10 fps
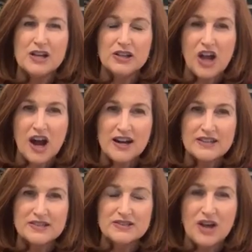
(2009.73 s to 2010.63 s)

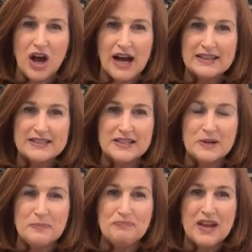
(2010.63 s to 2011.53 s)
Clark's is
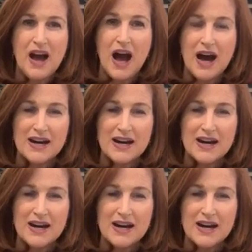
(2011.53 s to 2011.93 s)
awesome.